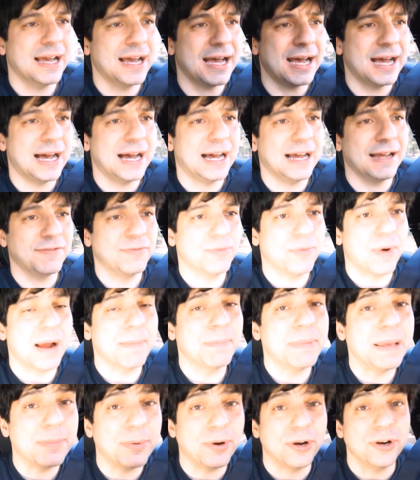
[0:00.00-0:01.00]
if you
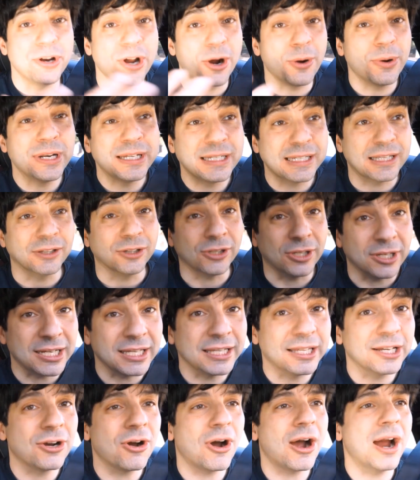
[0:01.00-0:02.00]
want people to notice the look
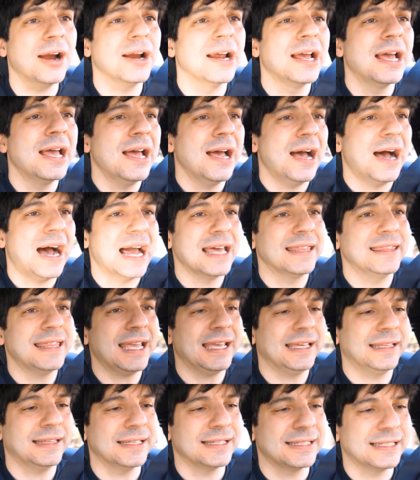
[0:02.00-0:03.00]
of the car, I
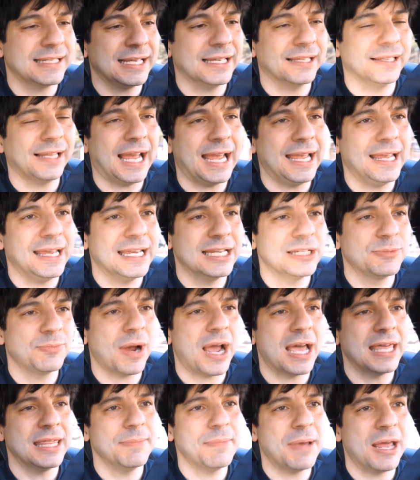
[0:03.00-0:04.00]
think the CLA is
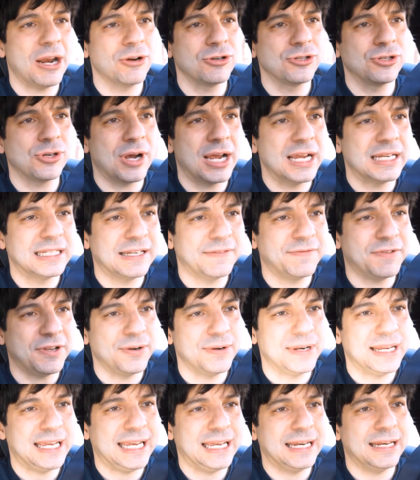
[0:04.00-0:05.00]
probably the better choice. If you
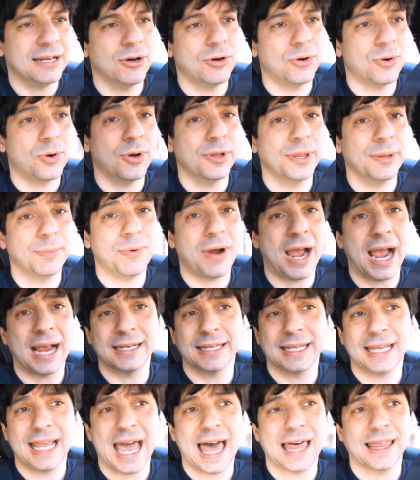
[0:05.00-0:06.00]
need all the
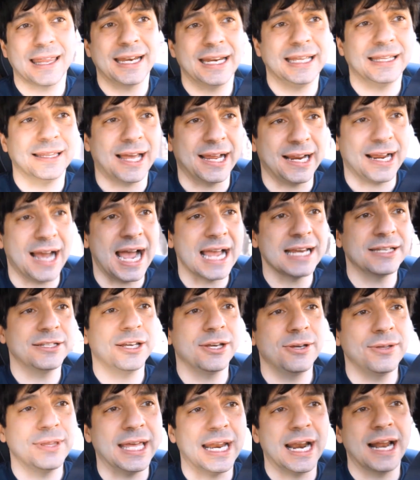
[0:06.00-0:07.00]
practicality like I
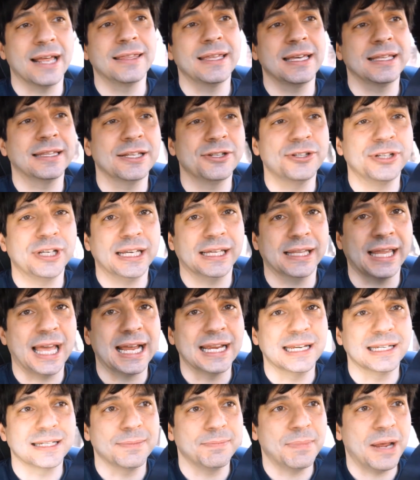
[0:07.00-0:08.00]
do, then I think the GLA
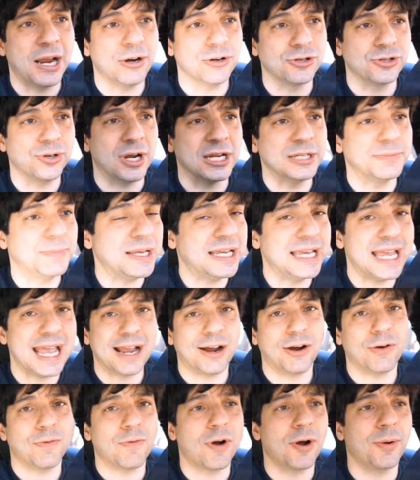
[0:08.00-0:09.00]
is the better choice. But you
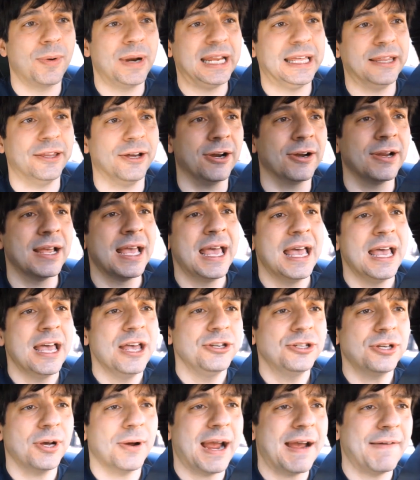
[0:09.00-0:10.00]
can't go wrong with either.
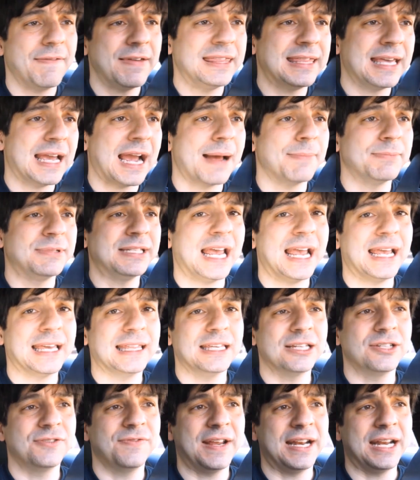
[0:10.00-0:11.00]
So everything I'm saying in
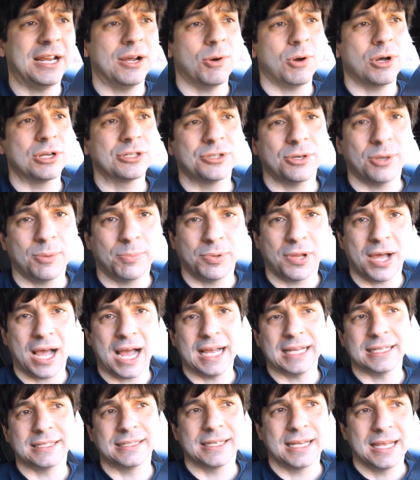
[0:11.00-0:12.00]
this video also
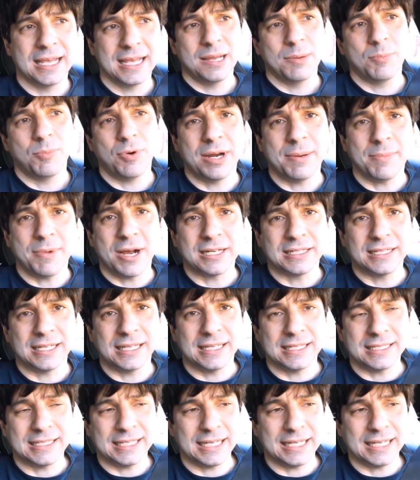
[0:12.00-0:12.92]
applies pretty much to the